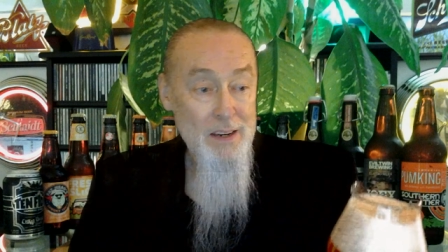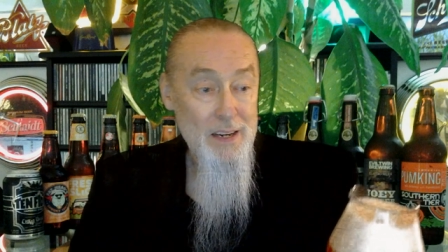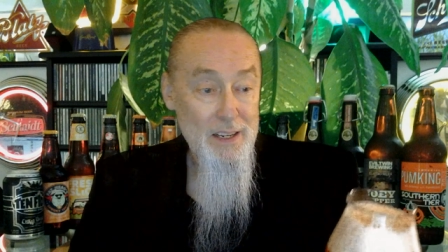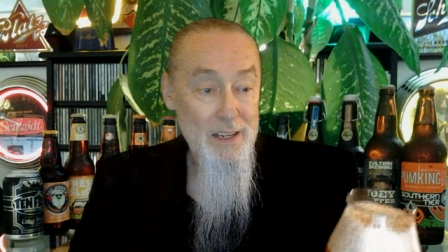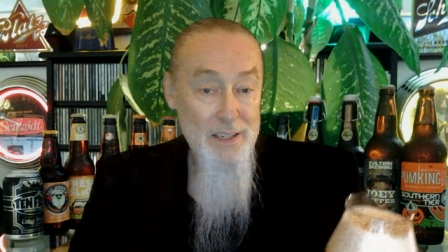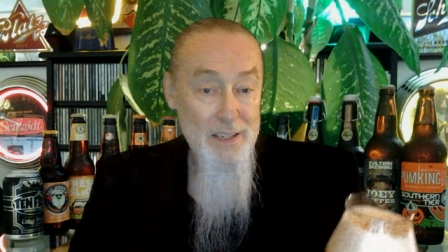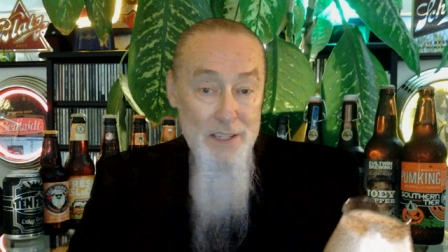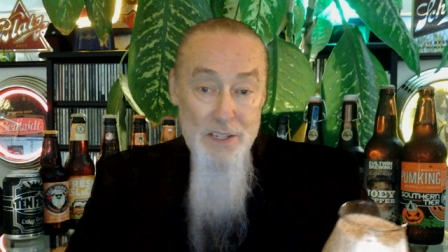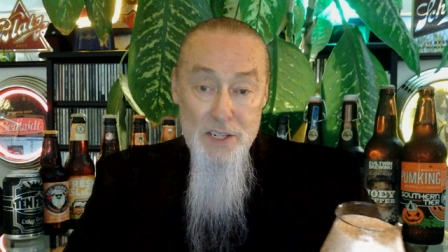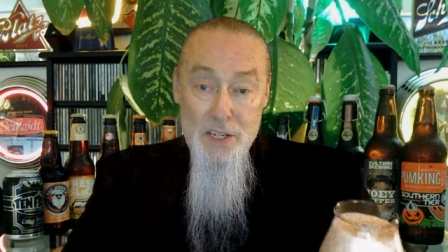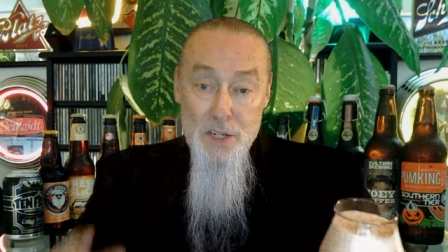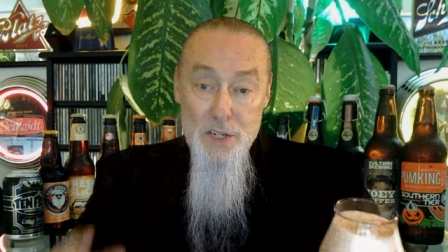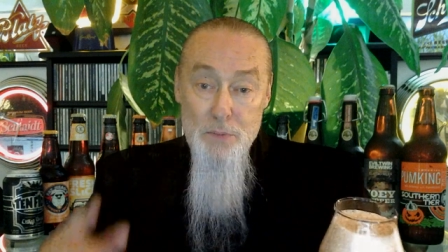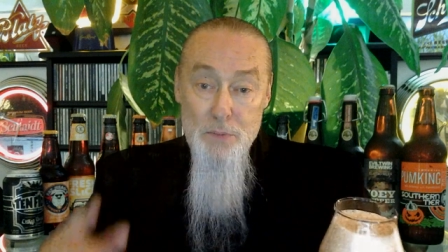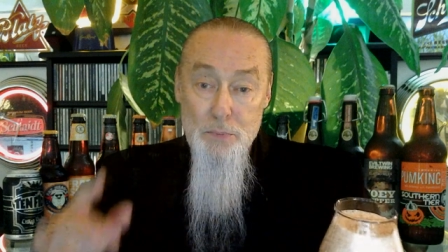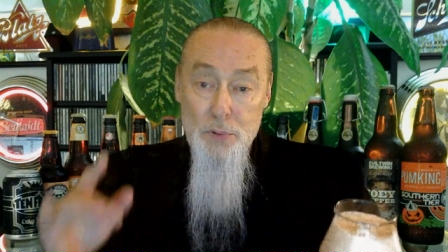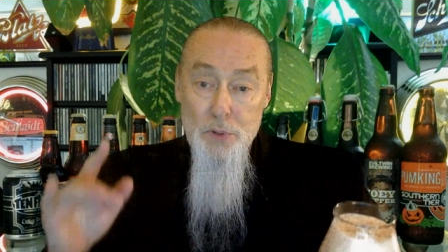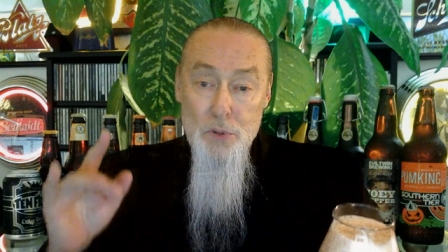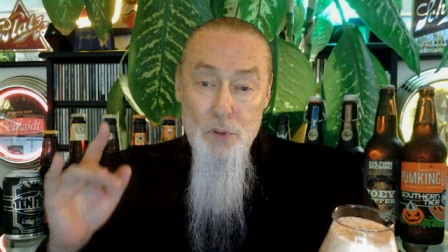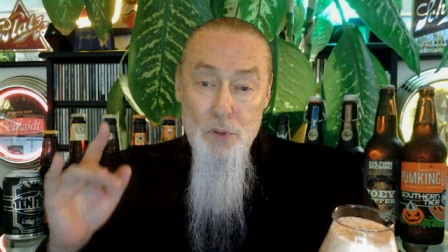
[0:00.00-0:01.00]
Now this is
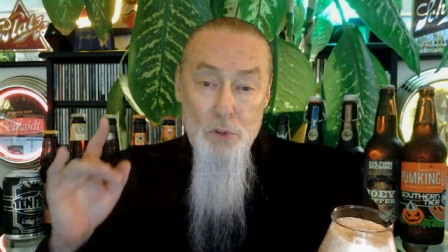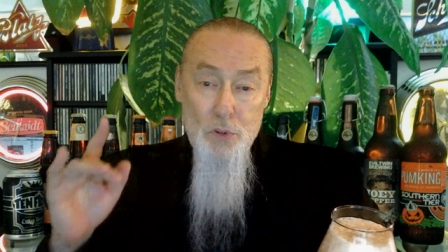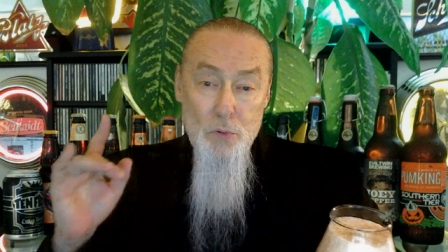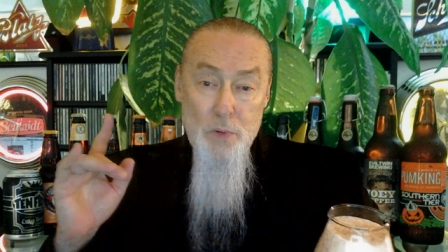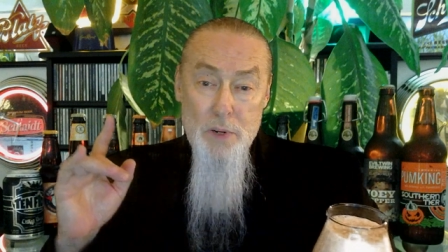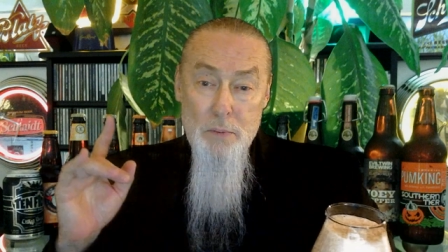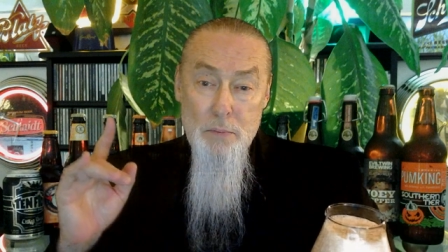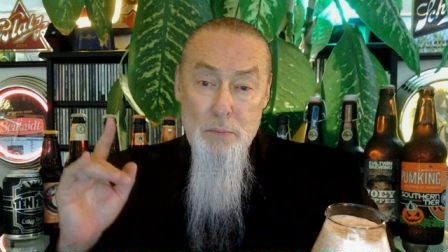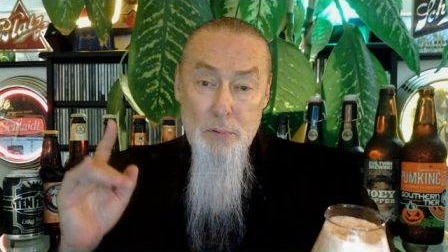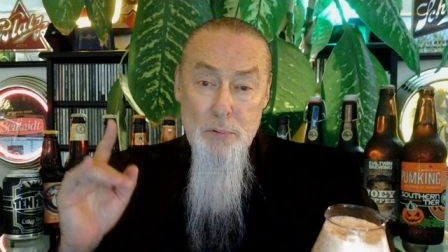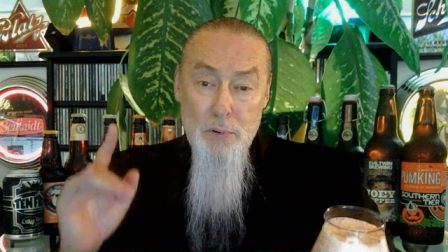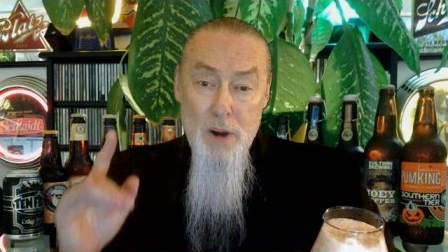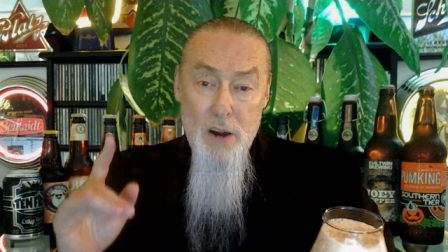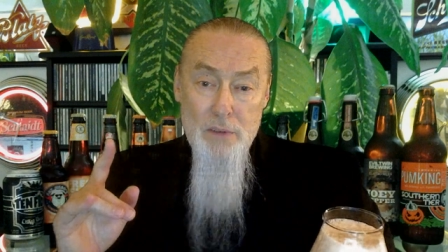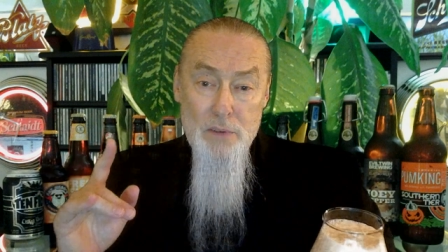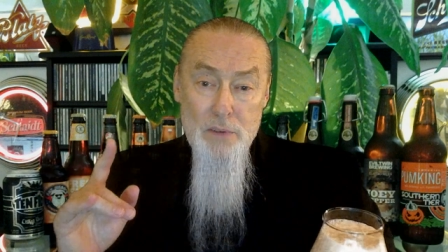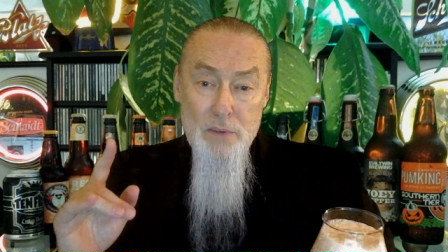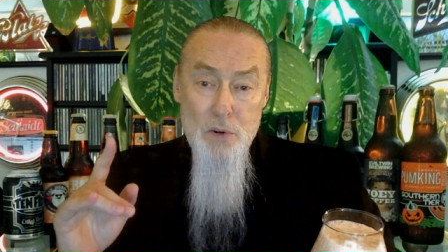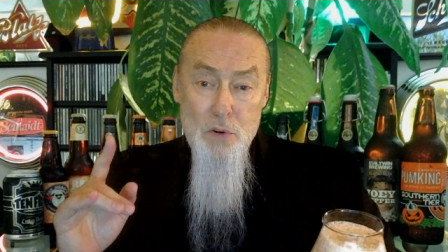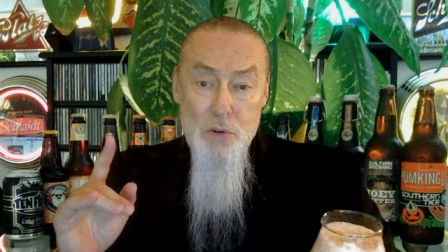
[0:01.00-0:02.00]
brewed with
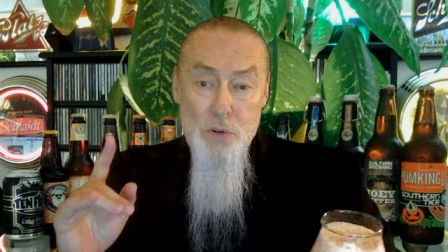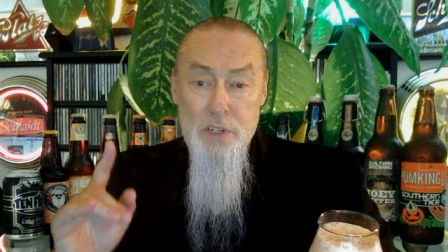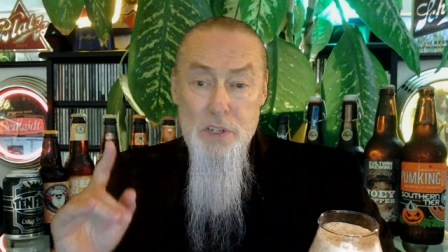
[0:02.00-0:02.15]
Bravo,